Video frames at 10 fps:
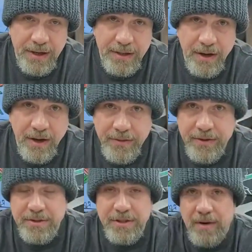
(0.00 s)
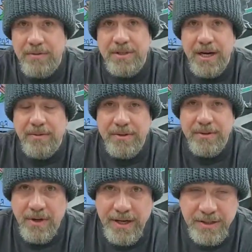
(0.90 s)
others I was able to
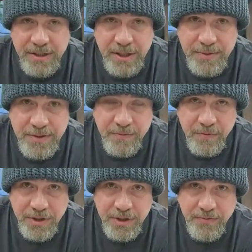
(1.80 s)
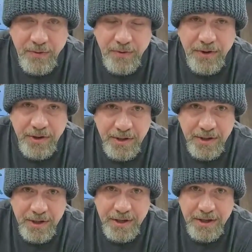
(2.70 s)
trade chips of wood for.
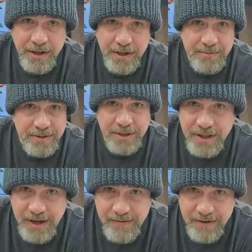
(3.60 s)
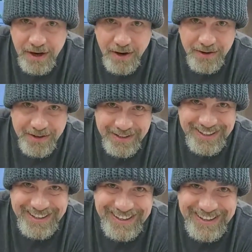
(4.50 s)
So you never know. You
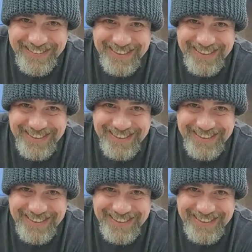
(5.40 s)
never